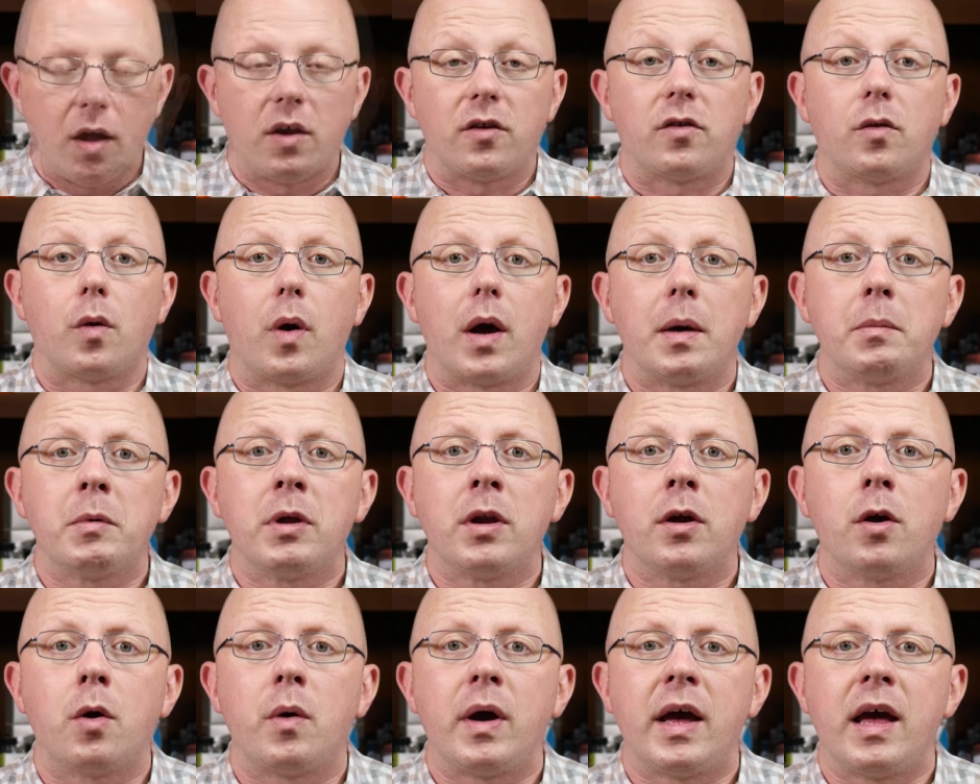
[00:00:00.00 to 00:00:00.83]
So I'm going
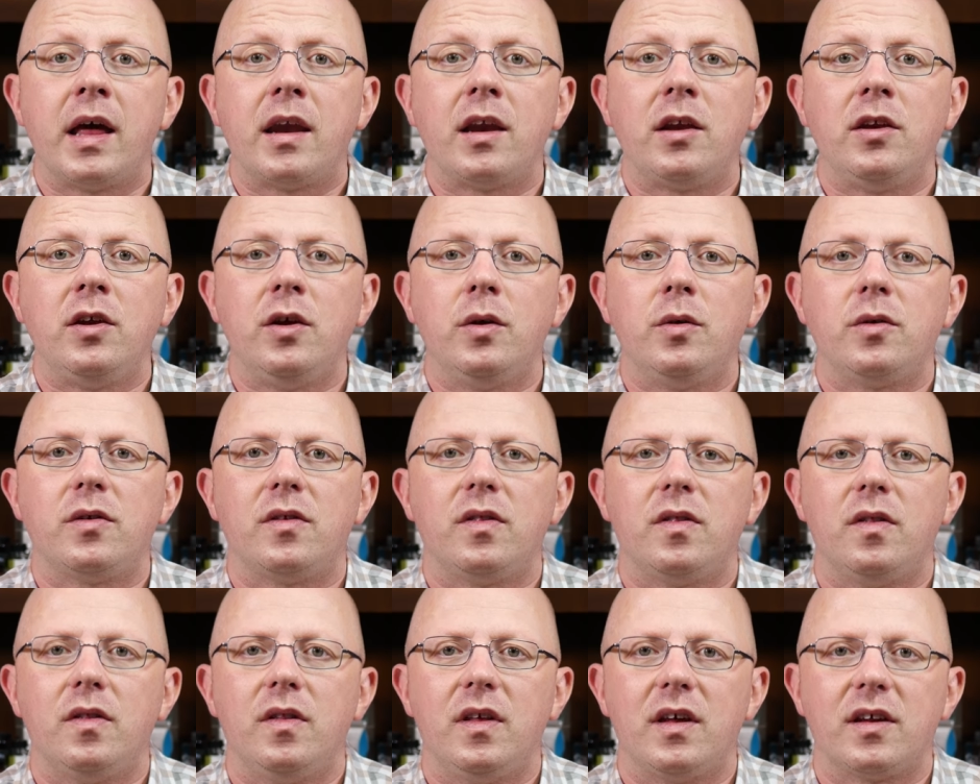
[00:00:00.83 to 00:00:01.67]
to go ahead and use
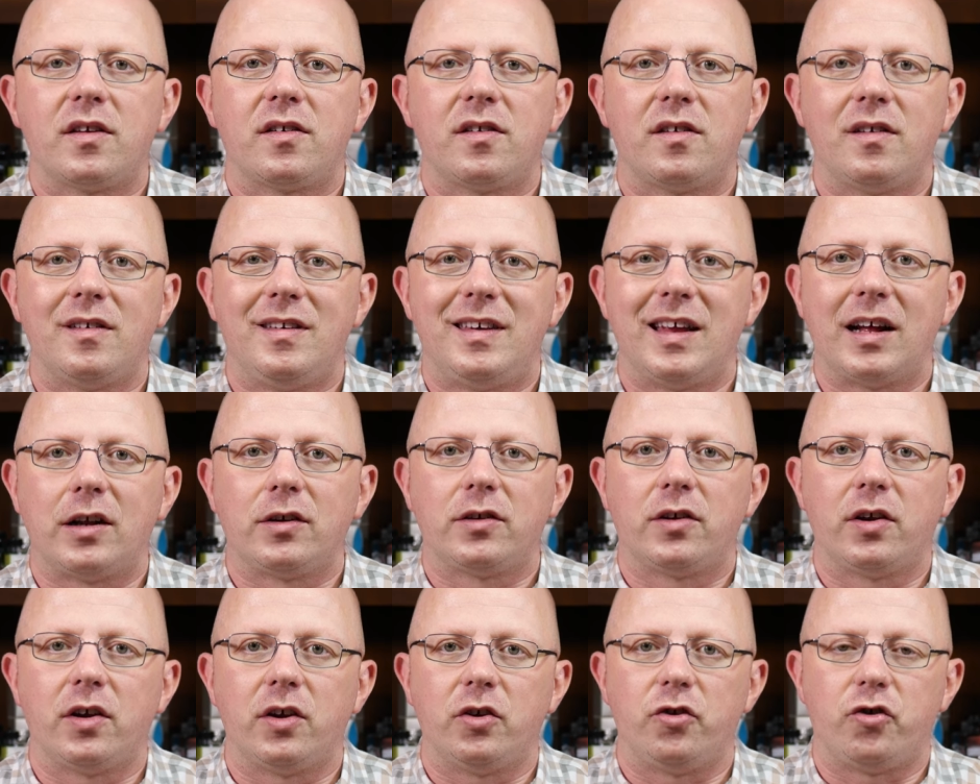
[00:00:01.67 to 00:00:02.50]
this
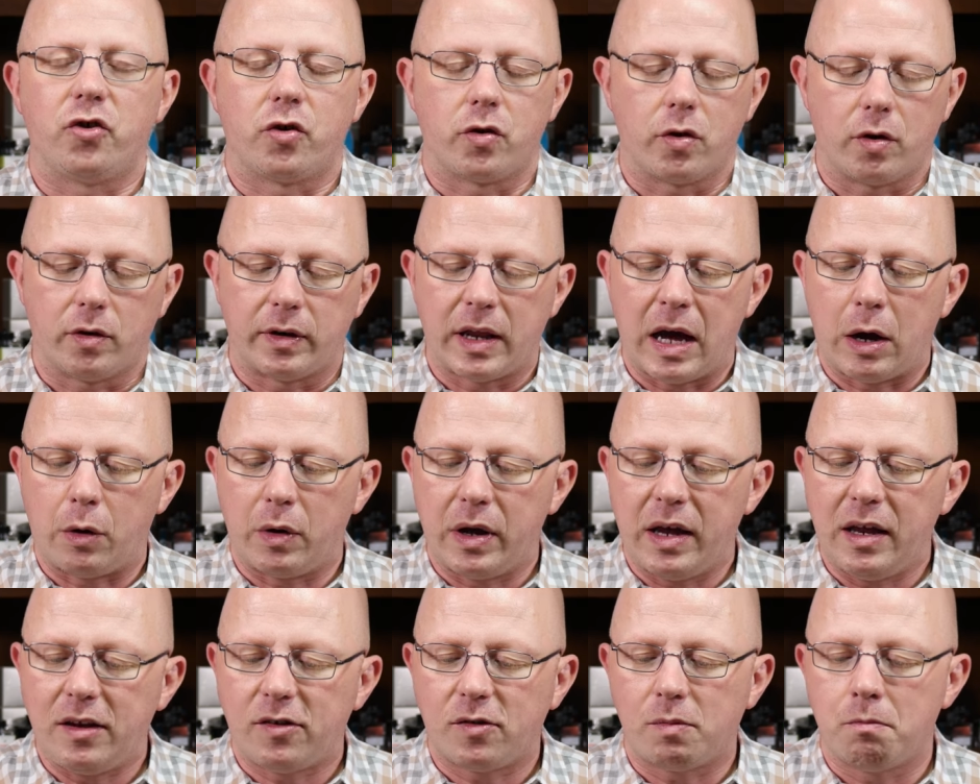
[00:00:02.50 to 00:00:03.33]
Delta journal. Now,
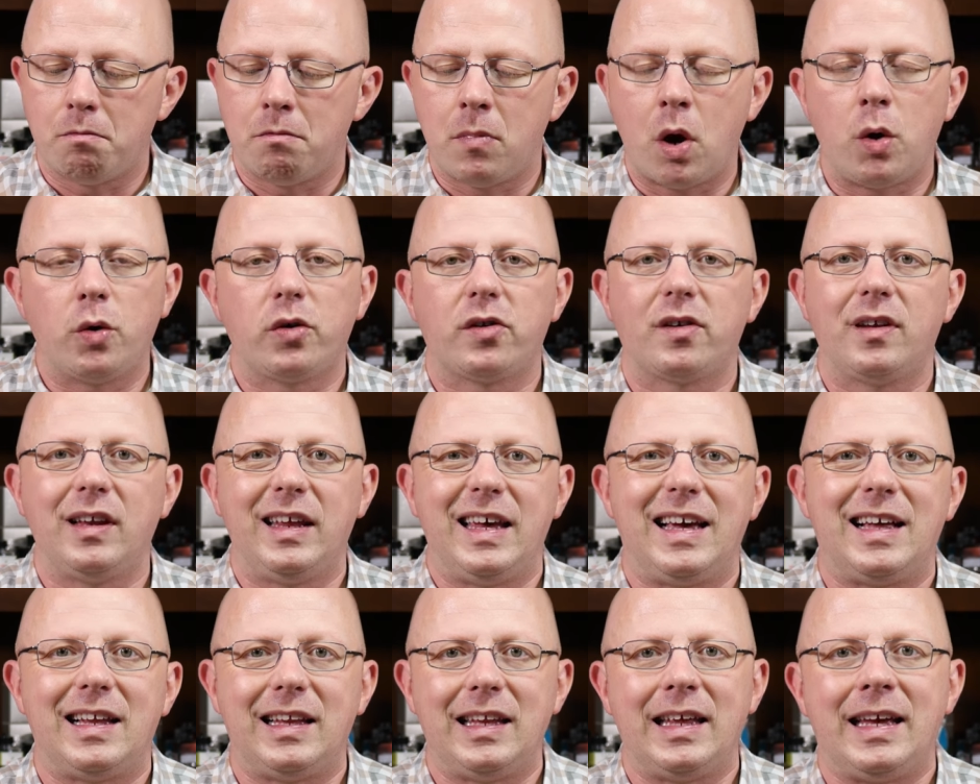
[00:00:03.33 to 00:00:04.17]
it's mostly
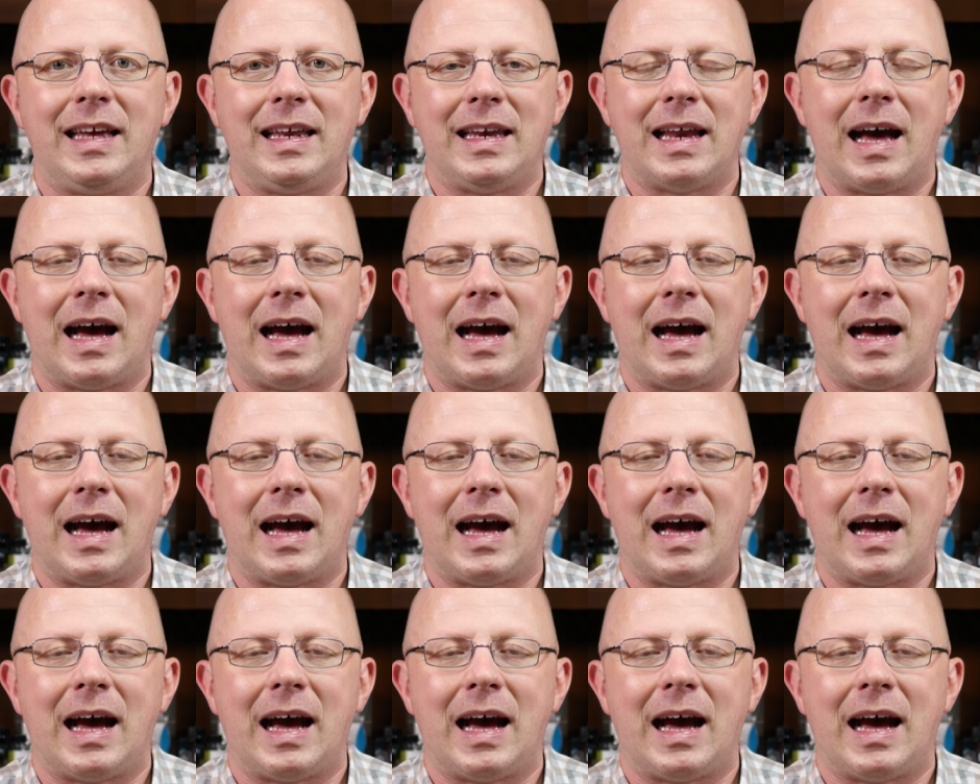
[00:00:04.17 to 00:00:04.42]
clean.